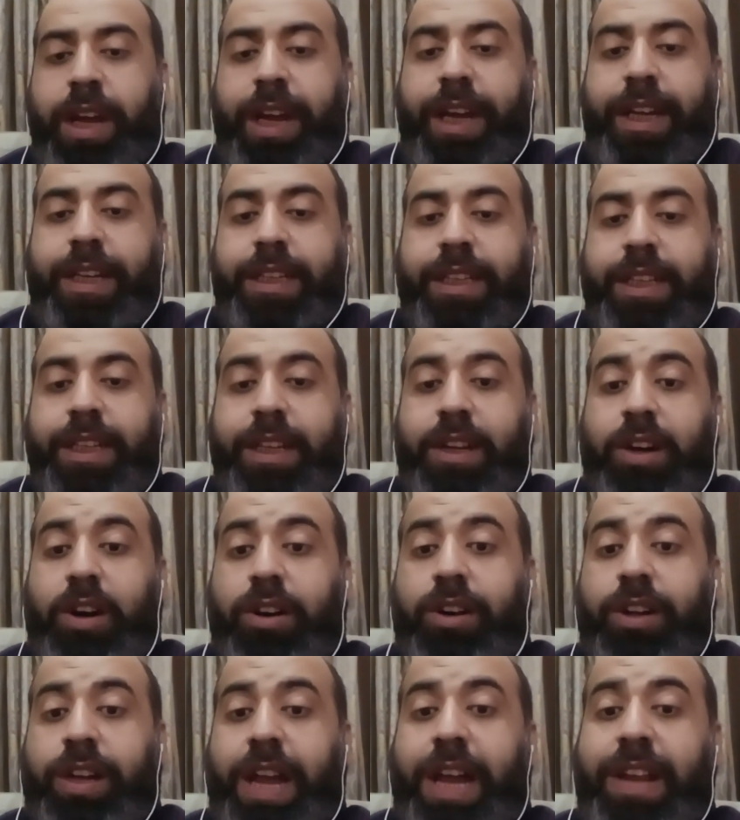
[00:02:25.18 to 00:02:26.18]
it
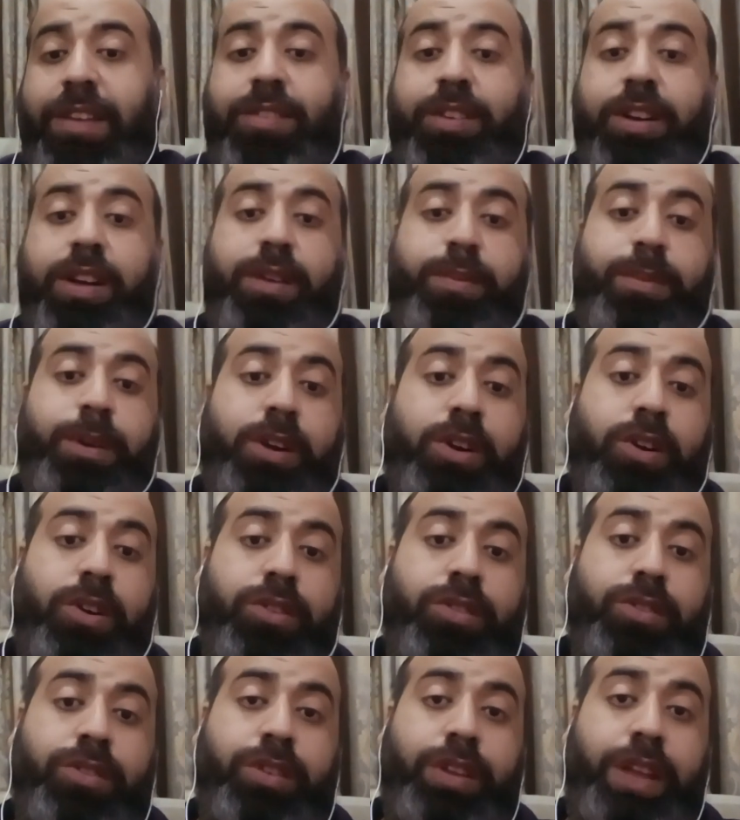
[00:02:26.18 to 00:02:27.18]
got cancelled
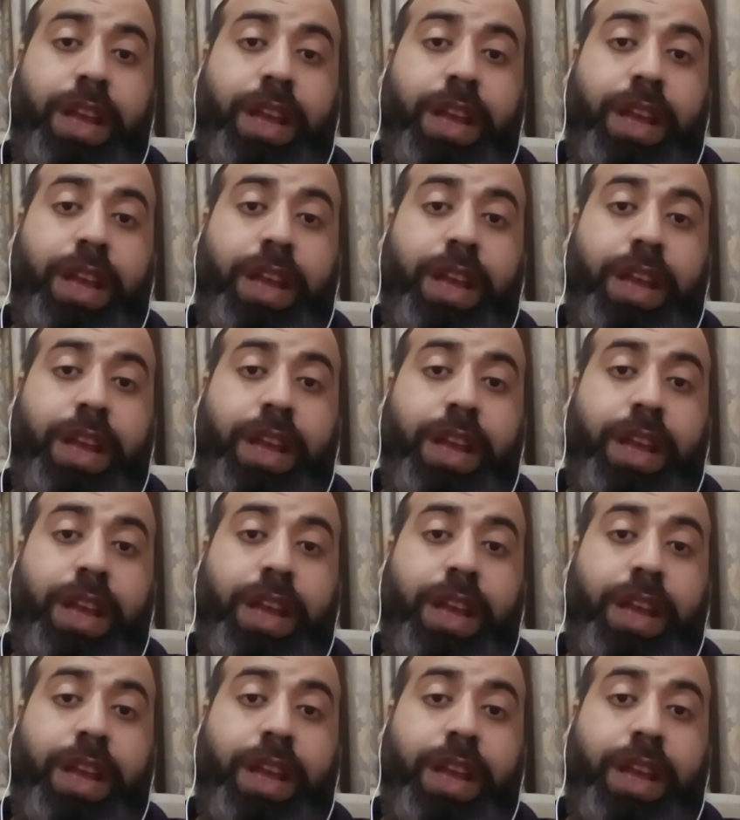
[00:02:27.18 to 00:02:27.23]
because